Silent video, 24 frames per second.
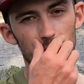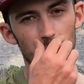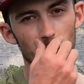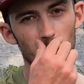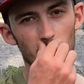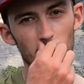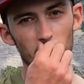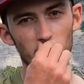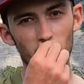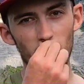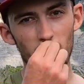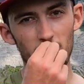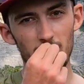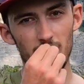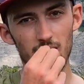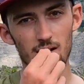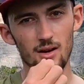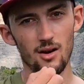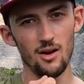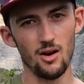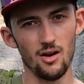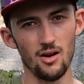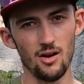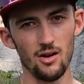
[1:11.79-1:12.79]
our blood
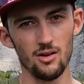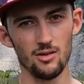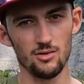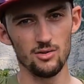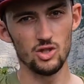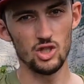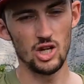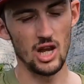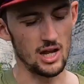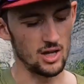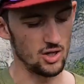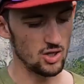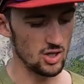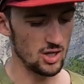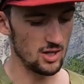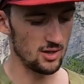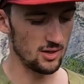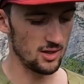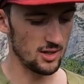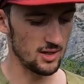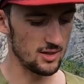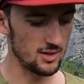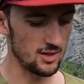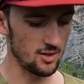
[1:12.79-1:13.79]
are changing
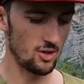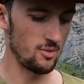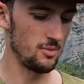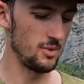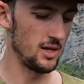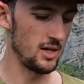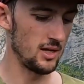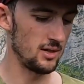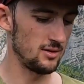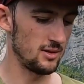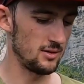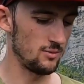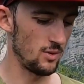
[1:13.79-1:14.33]
considerably